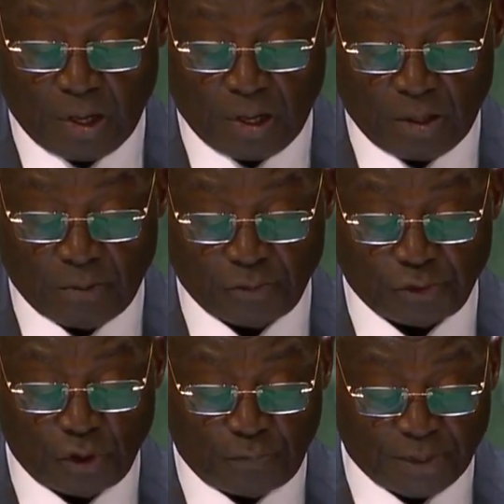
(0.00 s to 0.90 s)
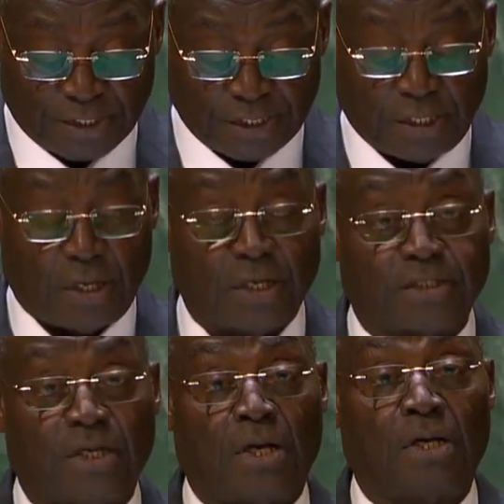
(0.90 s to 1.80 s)
neighboring countries
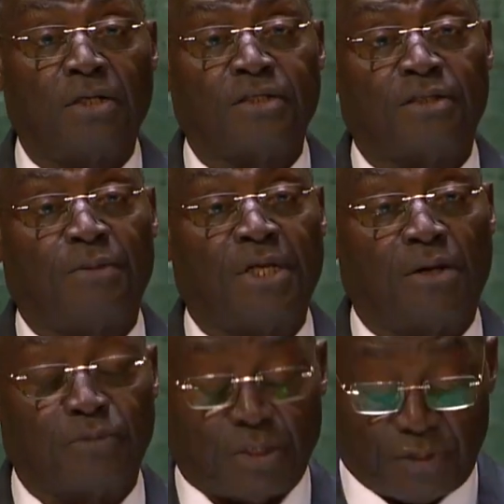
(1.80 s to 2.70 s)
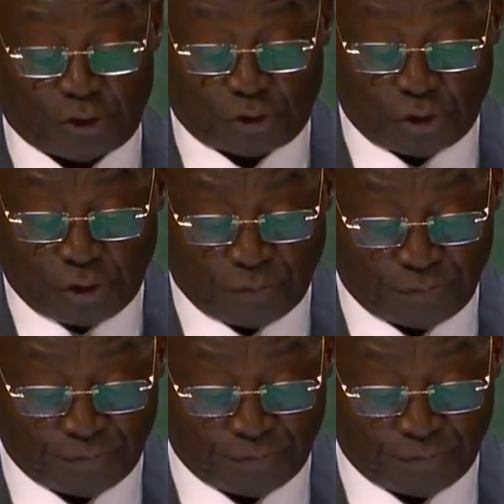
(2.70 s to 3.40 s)
stricken by terrorism.